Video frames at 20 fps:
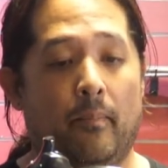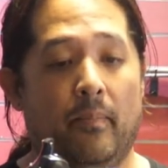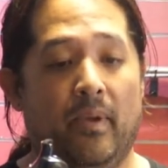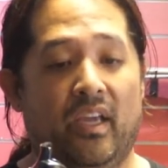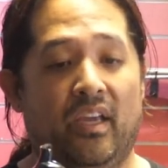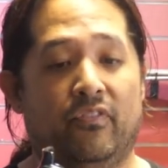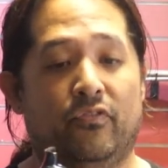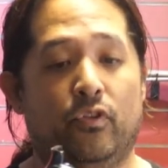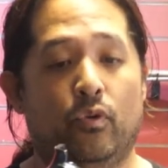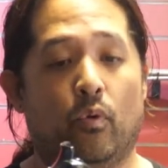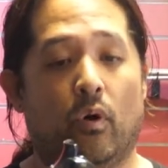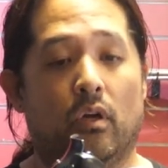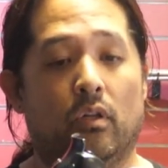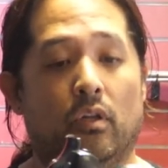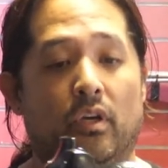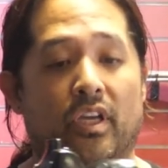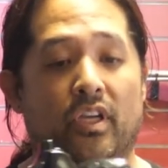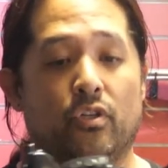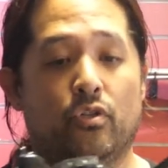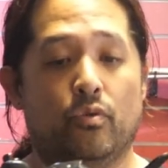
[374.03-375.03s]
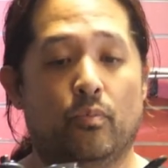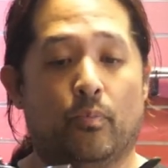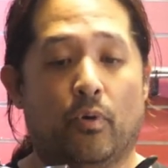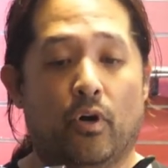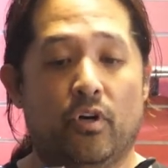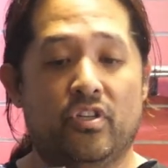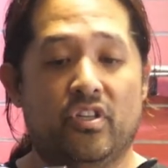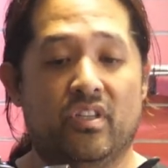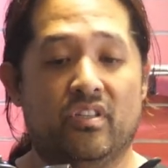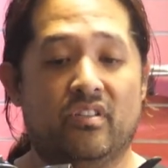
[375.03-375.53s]
if you are looking to
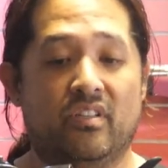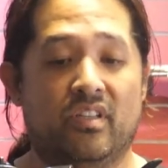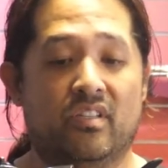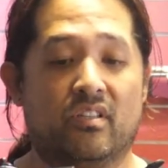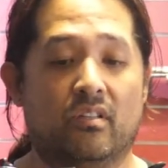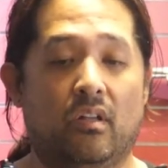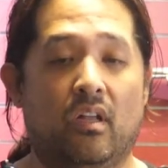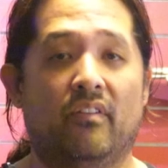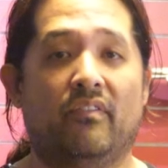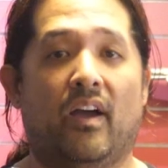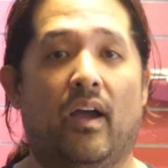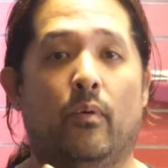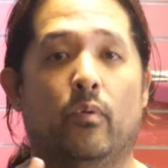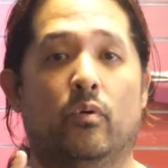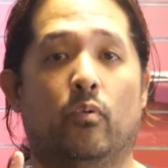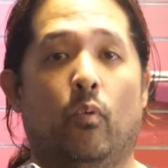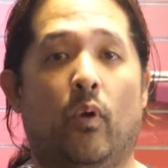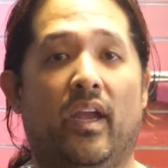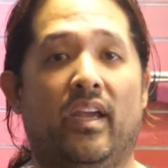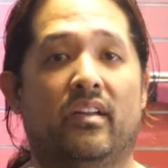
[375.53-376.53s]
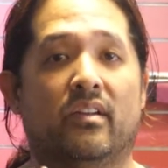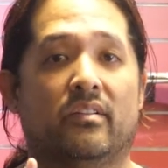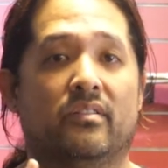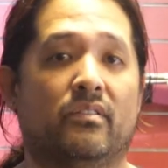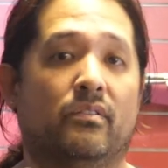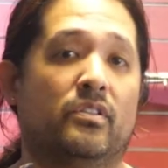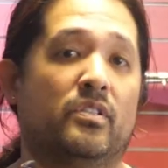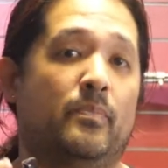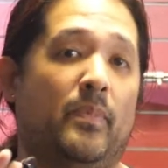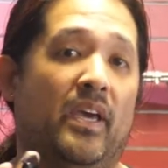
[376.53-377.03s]
purchase this glove, I would wait
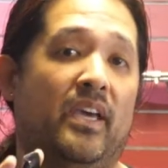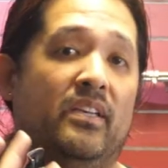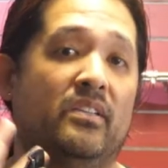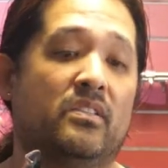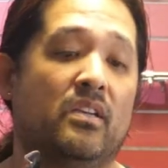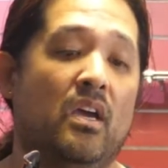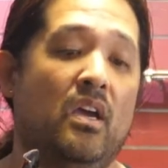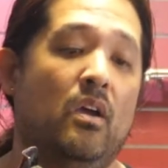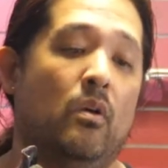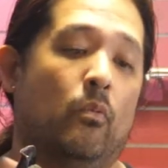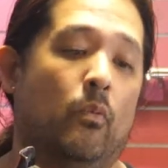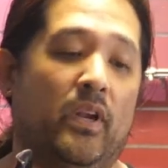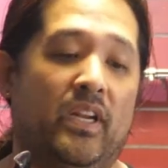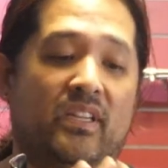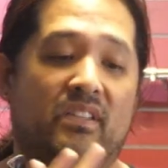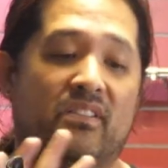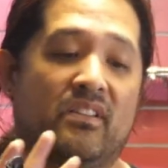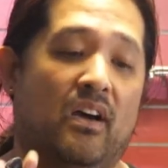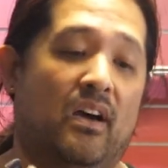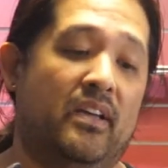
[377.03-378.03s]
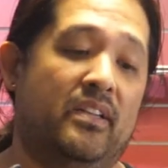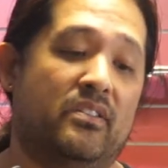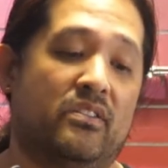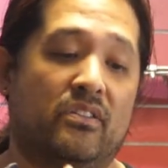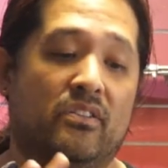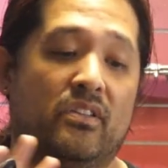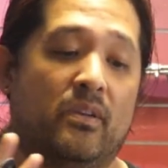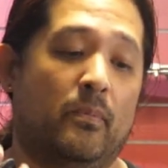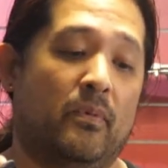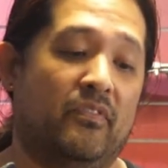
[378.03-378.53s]
until SPES
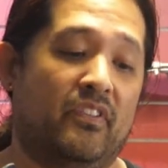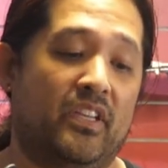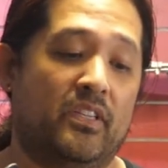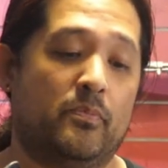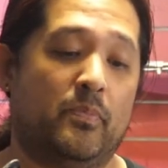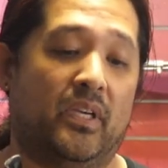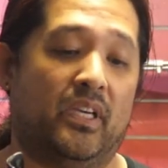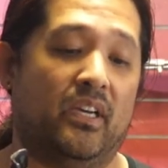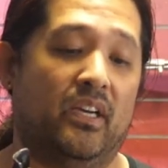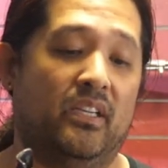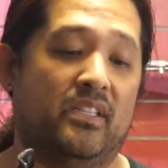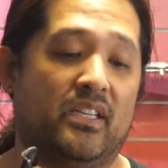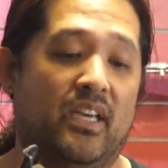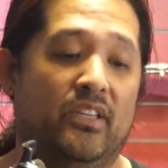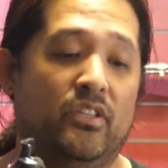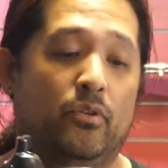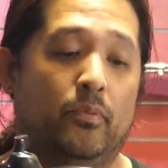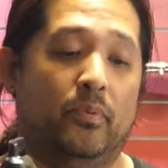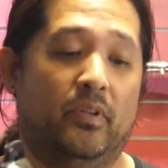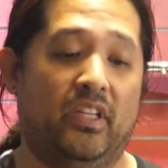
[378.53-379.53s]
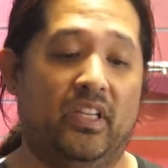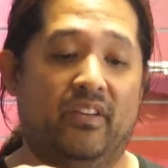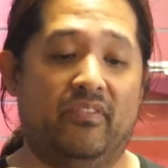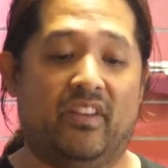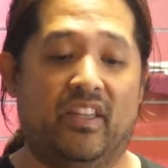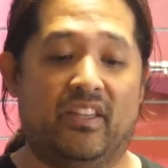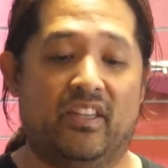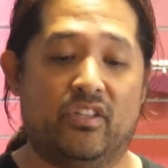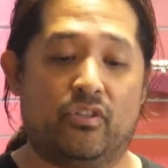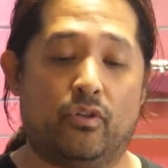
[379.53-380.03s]
redesigns some of this, because I do believe
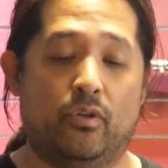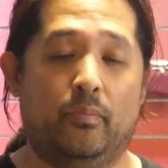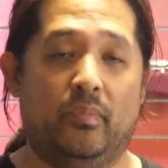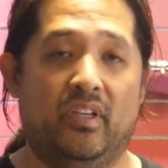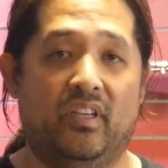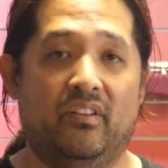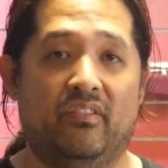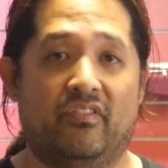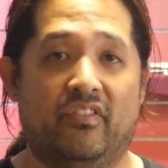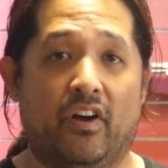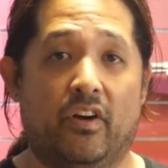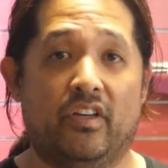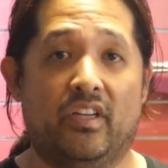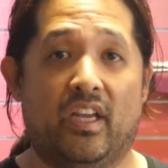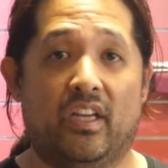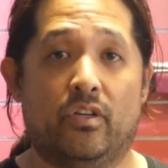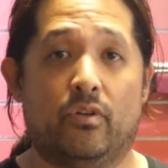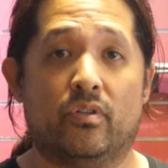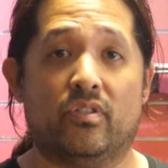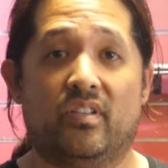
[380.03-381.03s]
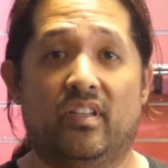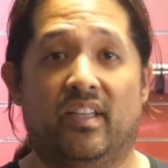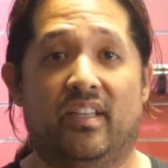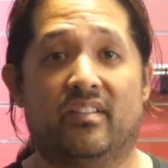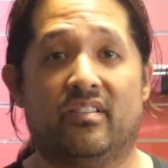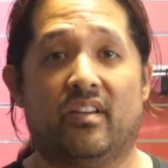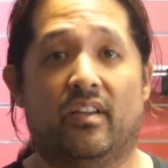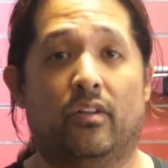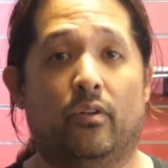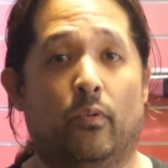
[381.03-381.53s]
that this could be very dangerous to the
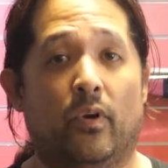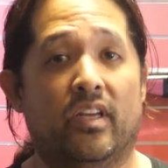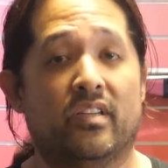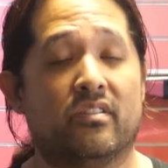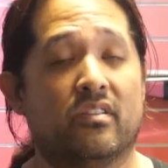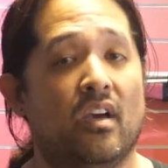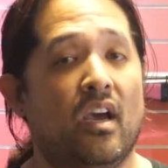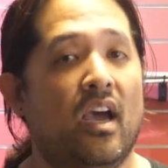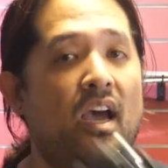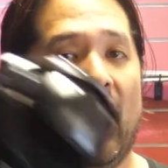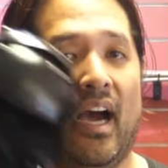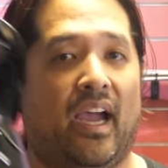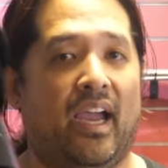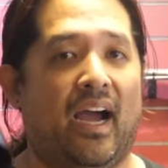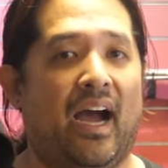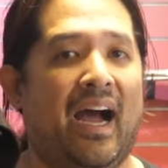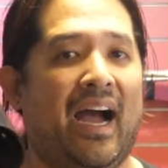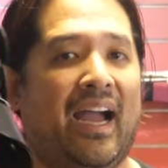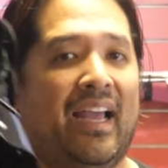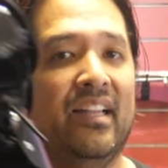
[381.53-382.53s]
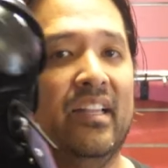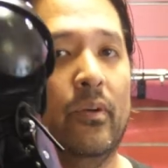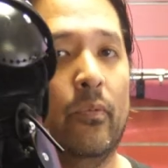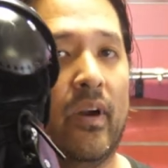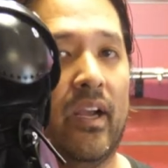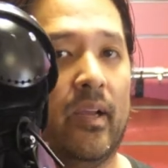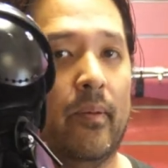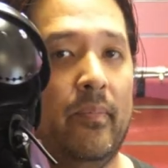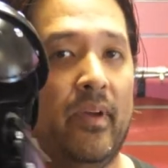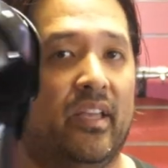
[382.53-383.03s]
inside of the wrist. I highly
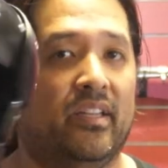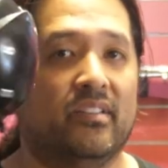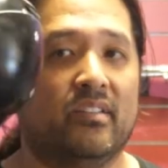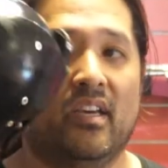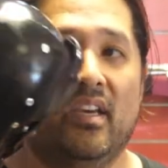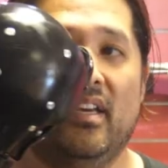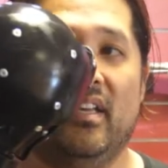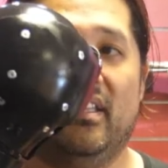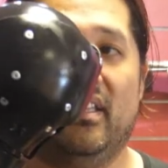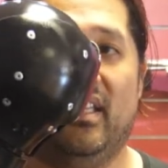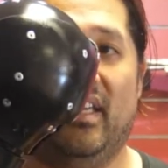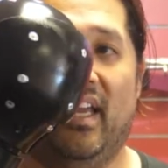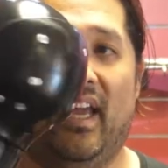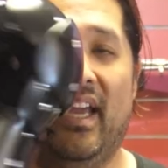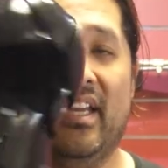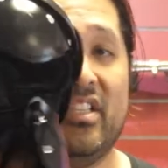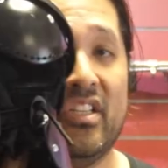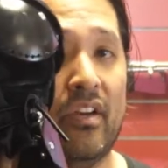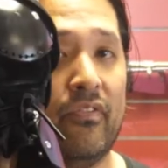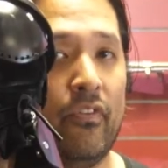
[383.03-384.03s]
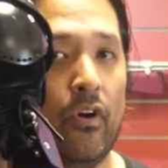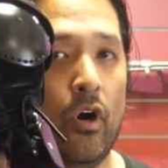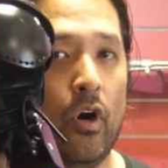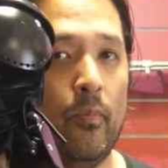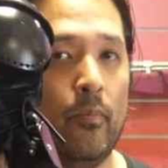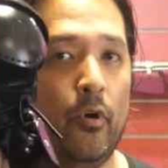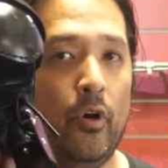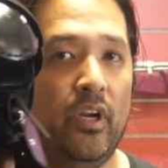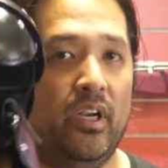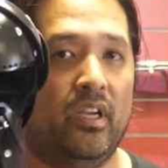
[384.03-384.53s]
recommend the HF
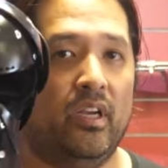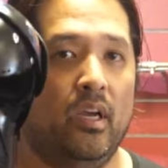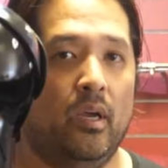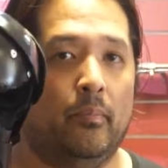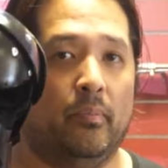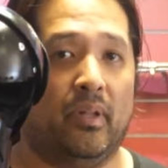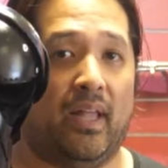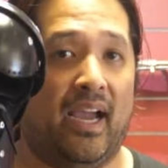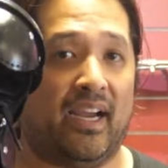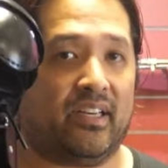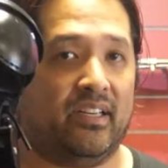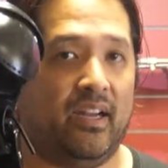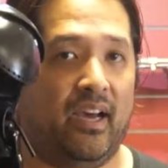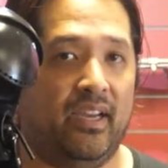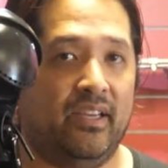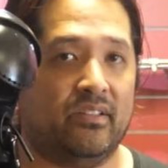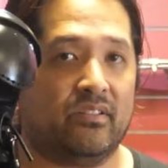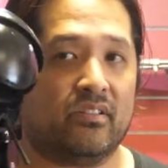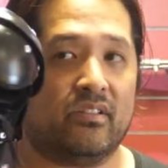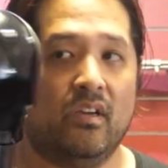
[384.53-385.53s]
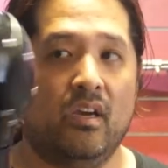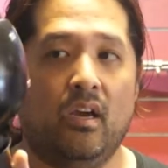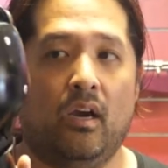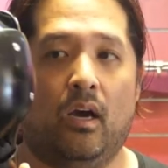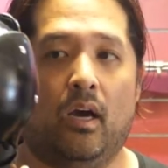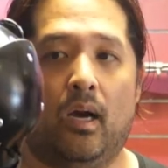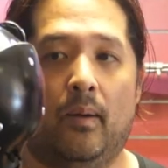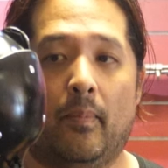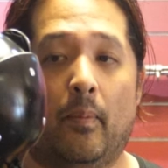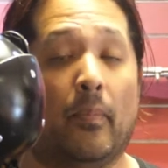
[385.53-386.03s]
Armory Black Knights.
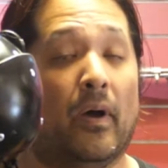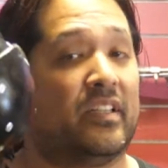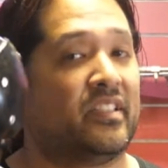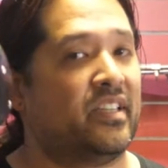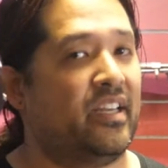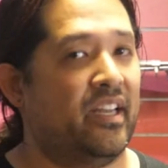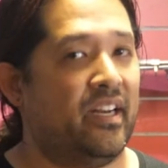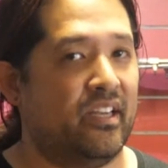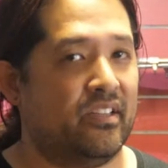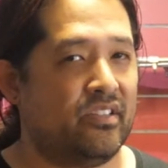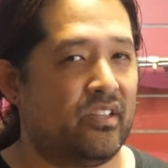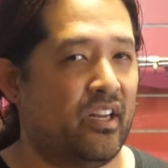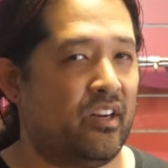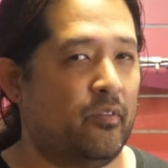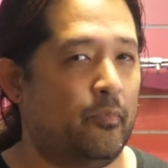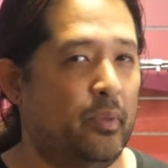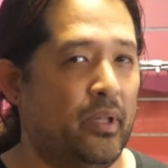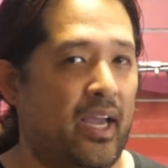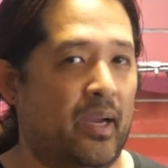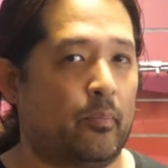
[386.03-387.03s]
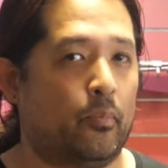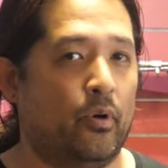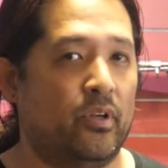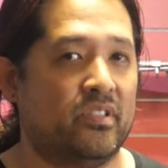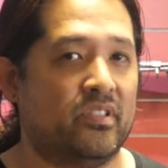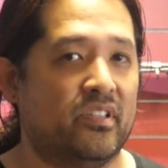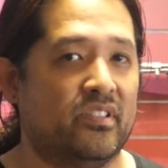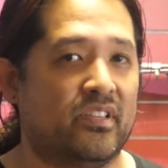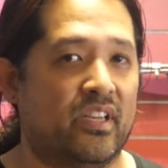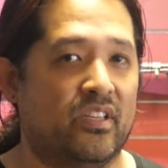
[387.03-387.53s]
I'm about to get a set of Black
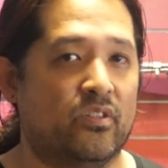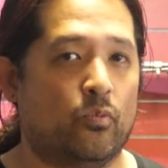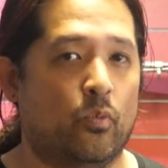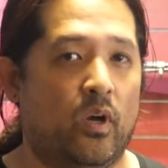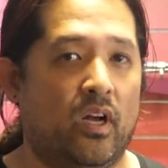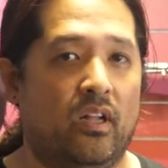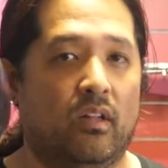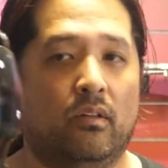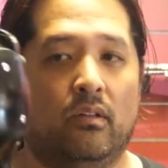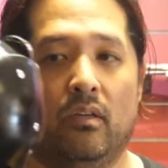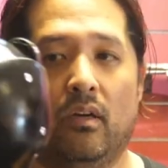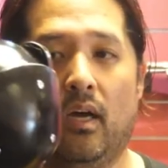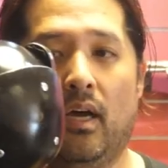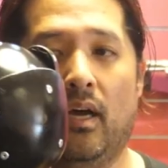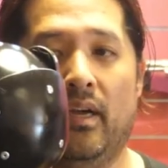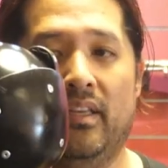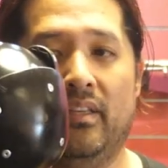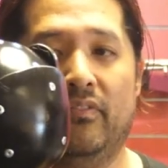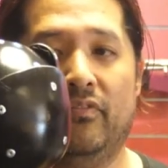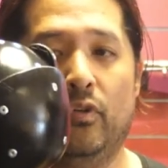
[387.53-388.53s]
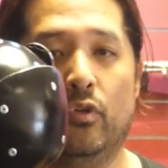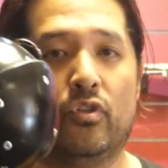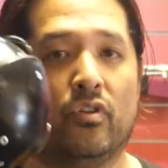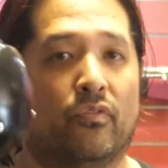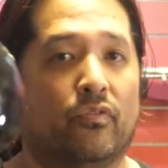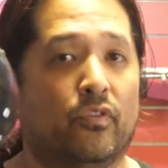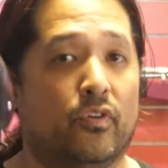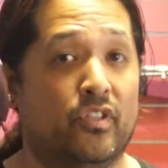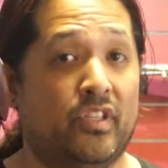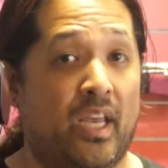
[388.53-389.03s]
Princes as well in the future
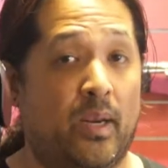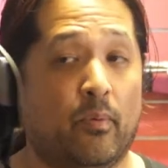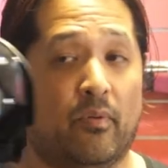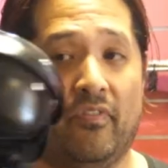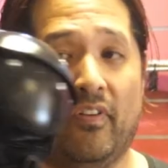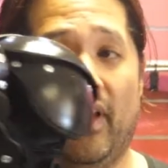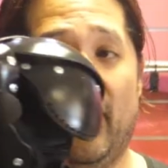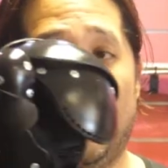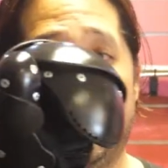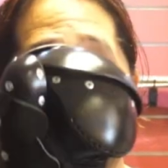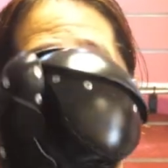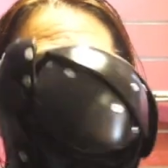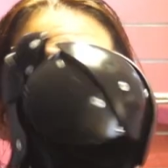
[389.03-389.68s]
for saber fighting,